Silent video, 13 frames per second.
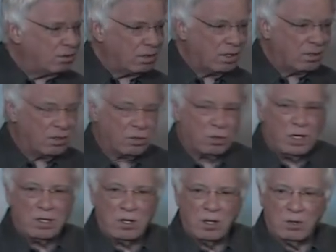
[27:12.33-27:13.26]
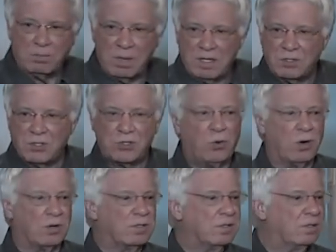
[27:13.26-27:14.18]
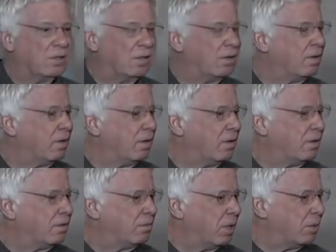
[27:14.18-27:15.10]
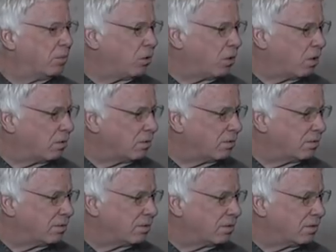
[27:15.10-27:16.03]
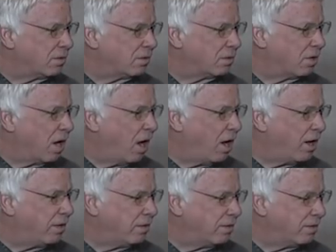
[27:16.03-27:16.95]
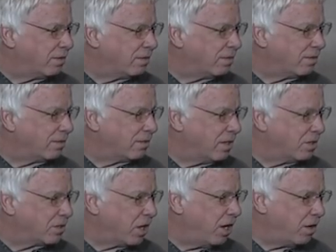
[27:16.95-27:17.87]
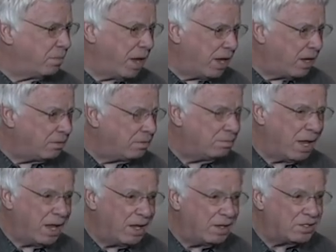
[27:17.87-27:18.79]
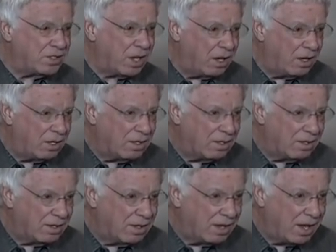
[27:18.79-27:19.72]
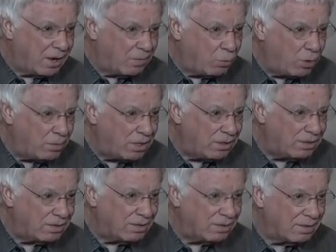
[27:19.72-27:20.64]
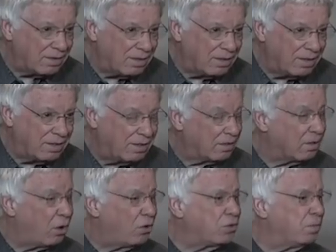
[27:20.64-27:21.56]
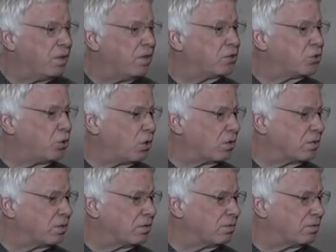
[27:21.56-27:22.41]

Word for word: in the Greek could mean source. Remember, God is the head of man, man is the head of woman, can also be the source.